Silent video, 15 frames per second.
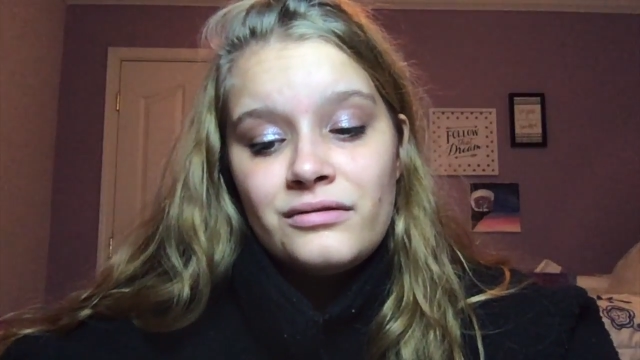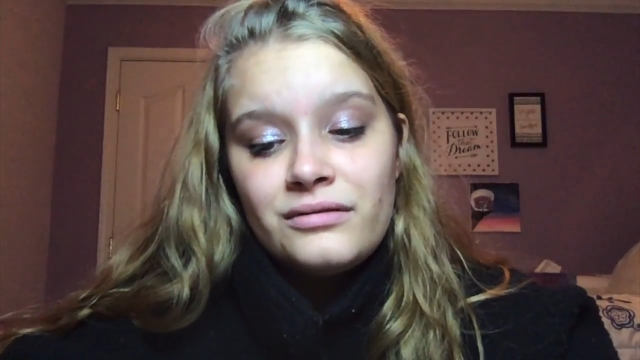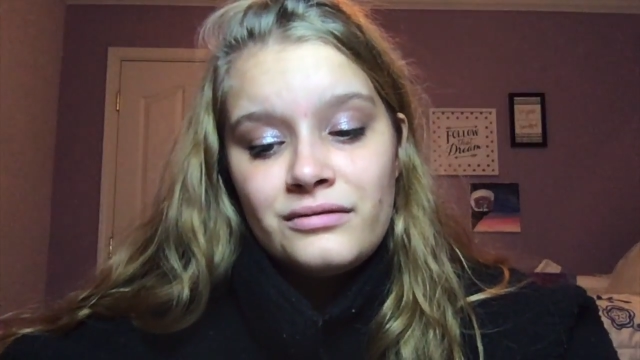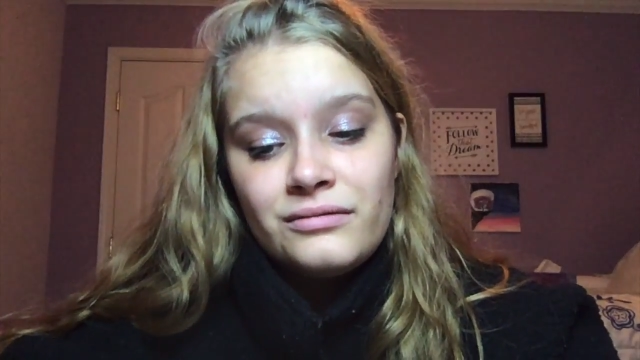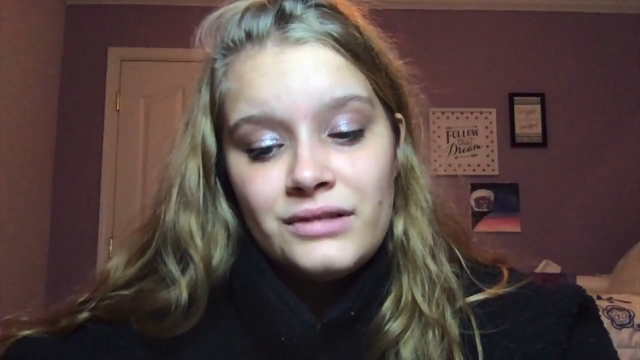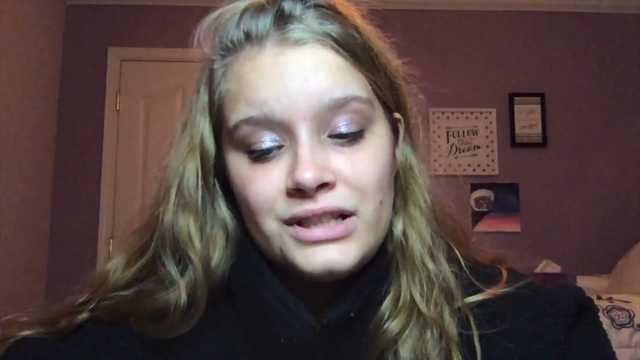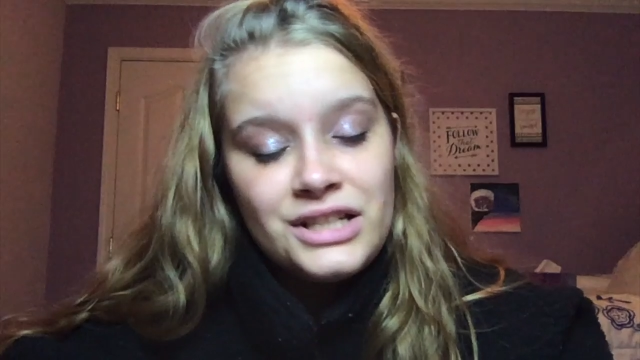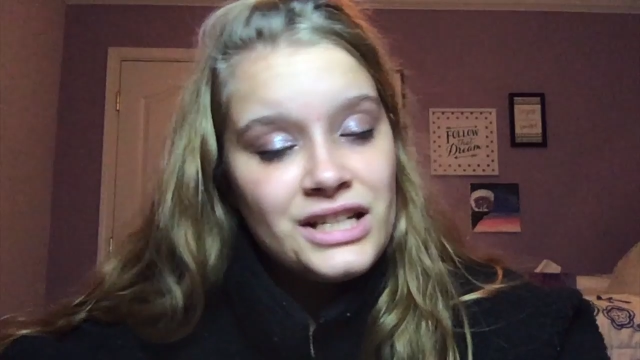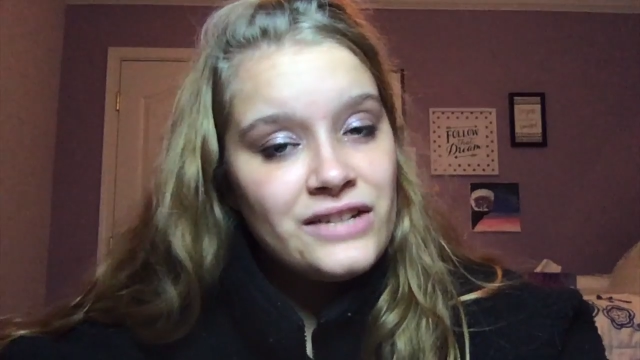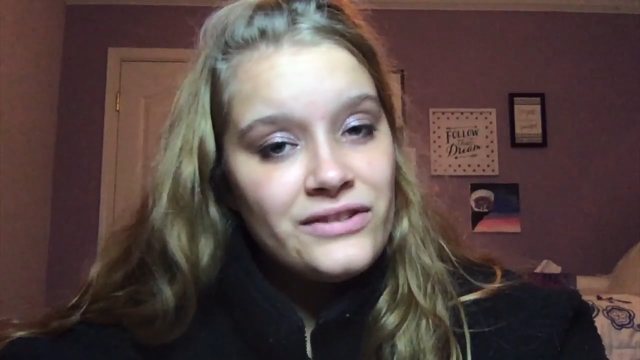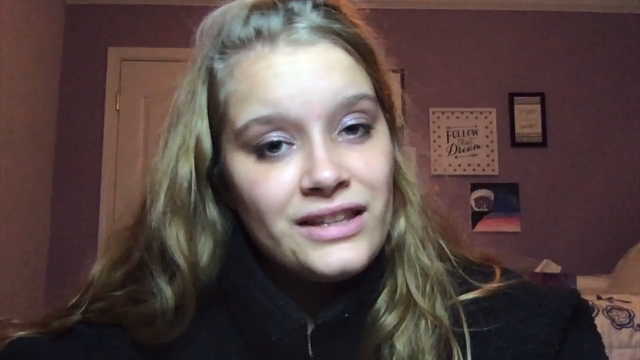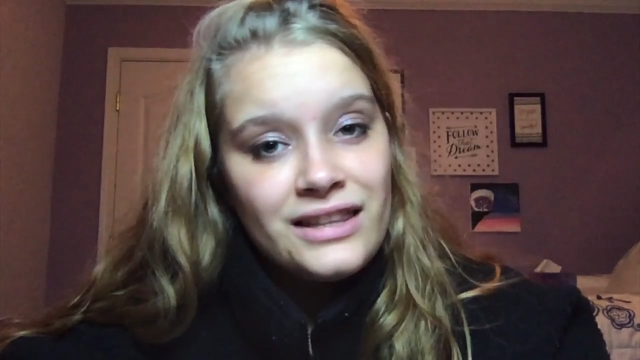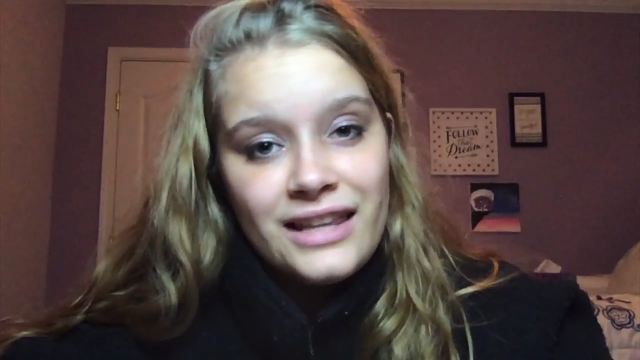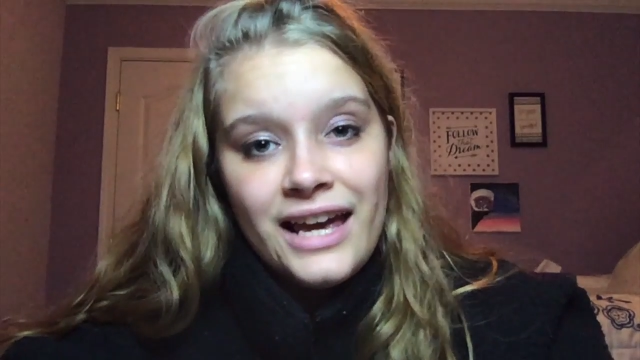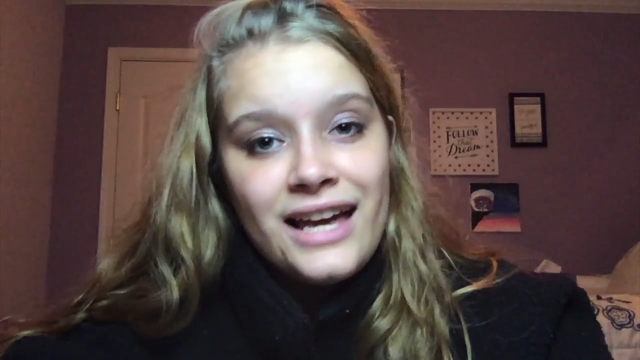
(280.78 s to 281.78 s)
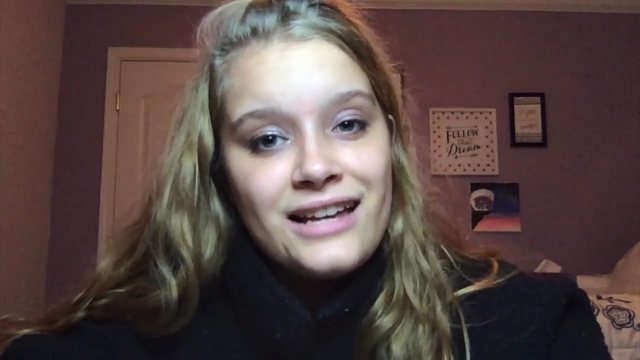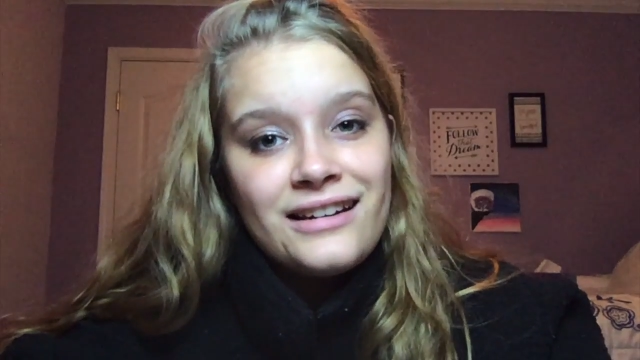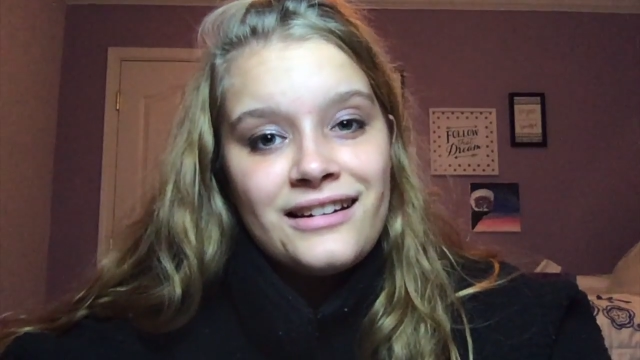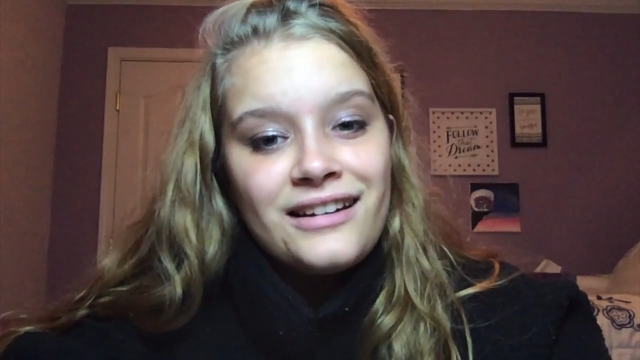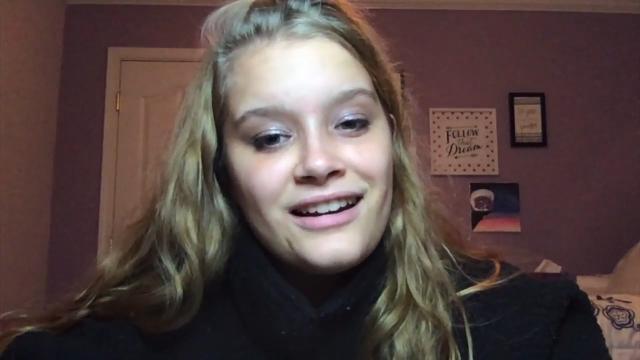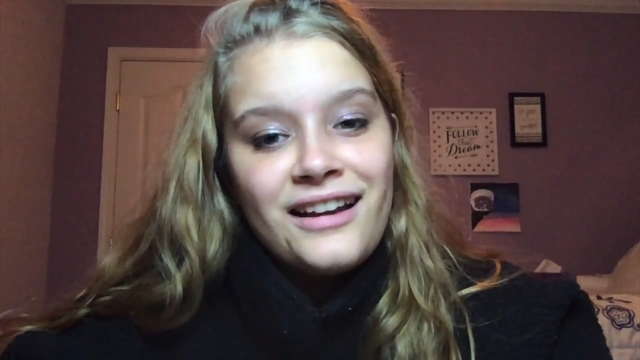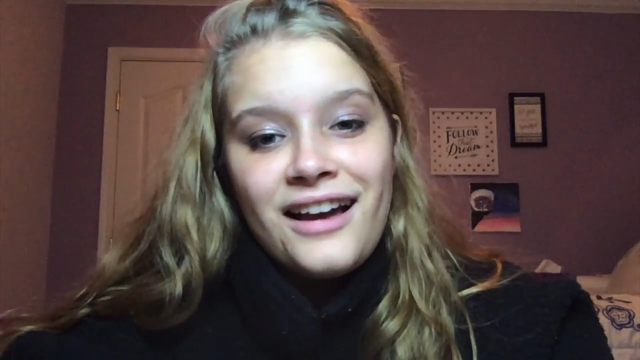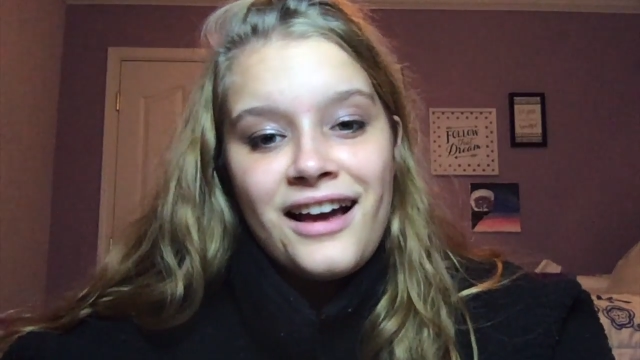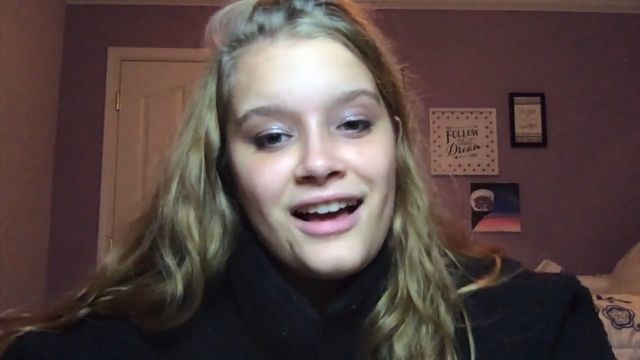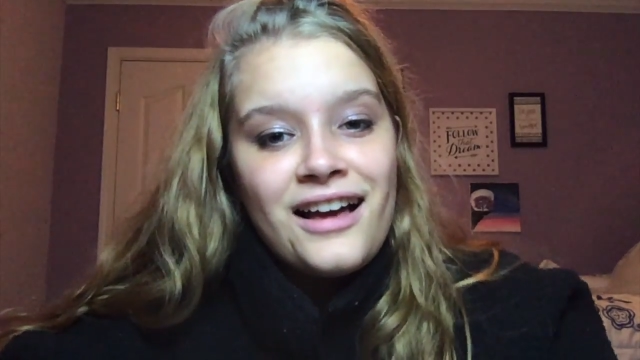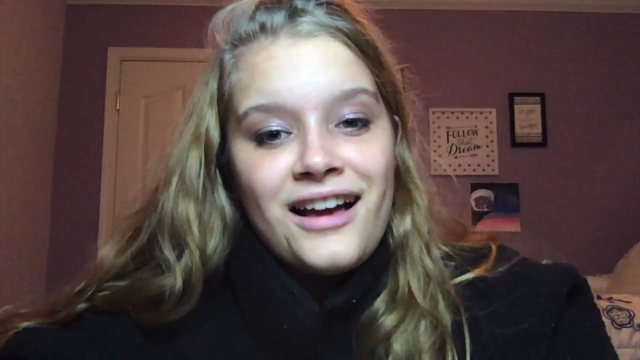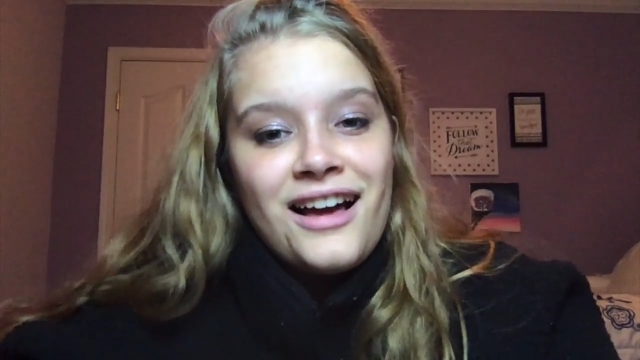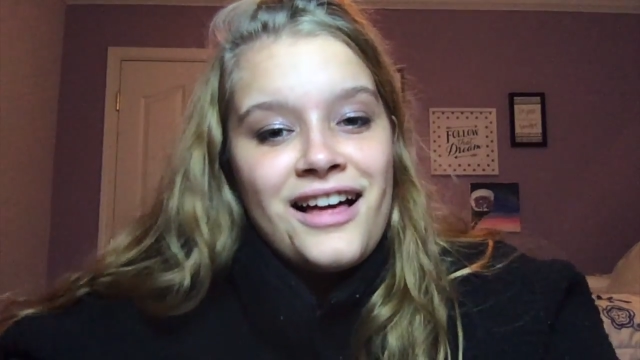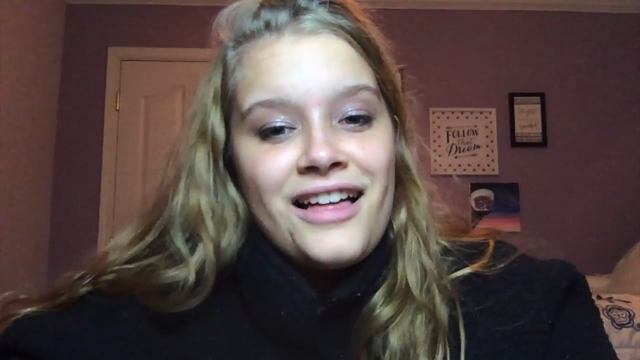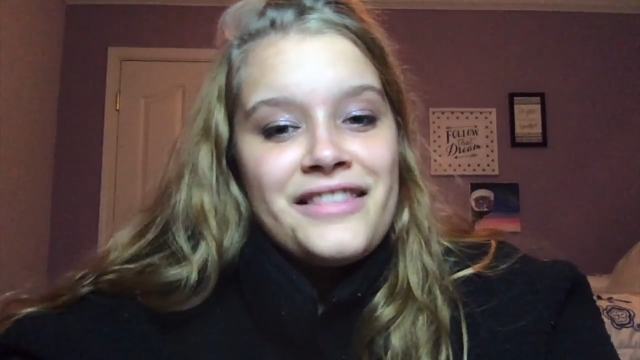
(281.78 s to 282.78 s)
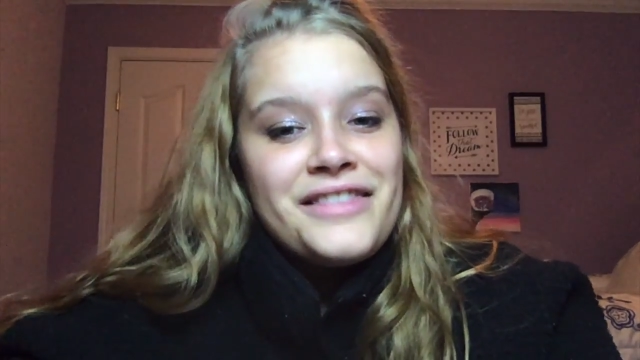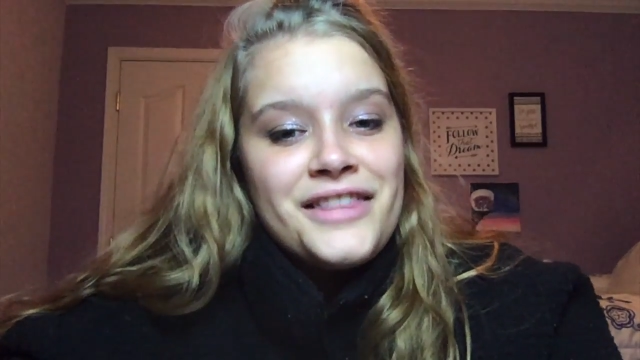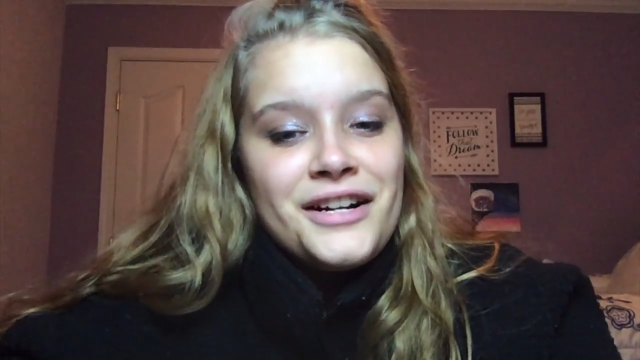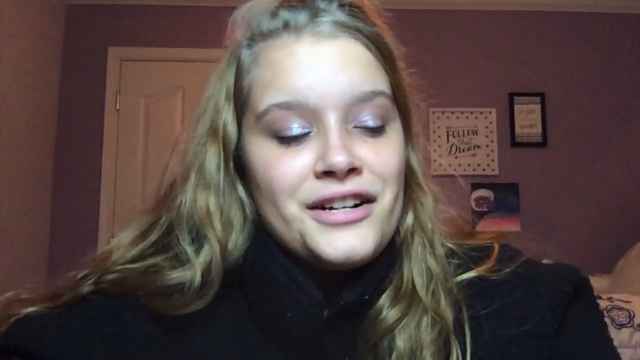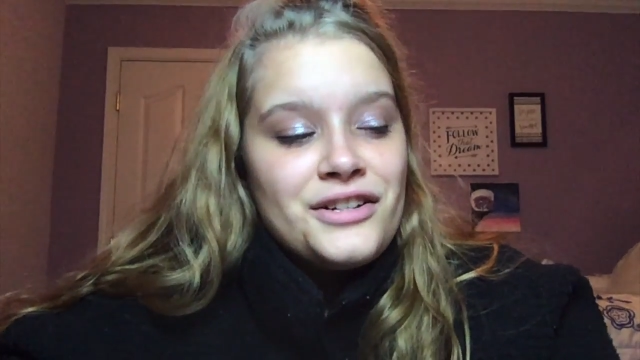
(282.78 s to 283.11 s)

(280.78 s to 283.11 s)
which even then, there are